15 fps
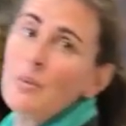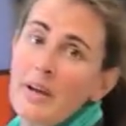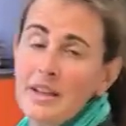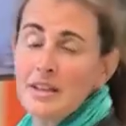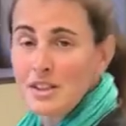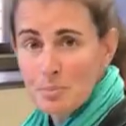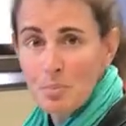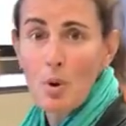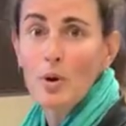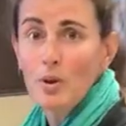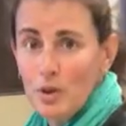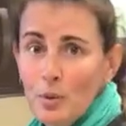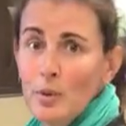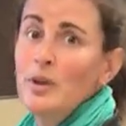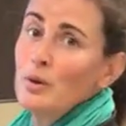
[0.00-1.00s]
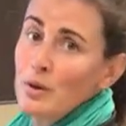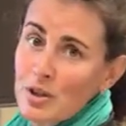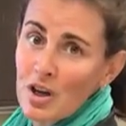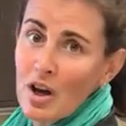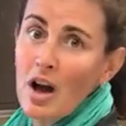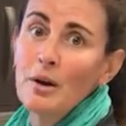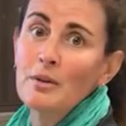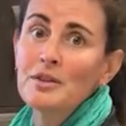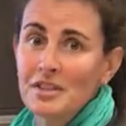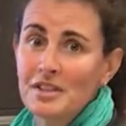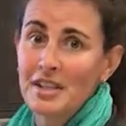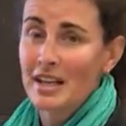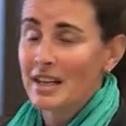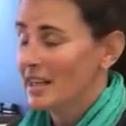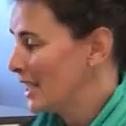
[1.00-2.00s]
we can support you and your child to
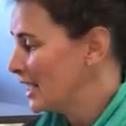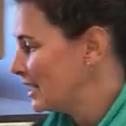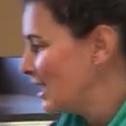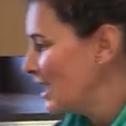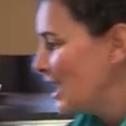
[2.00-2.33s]
settle in.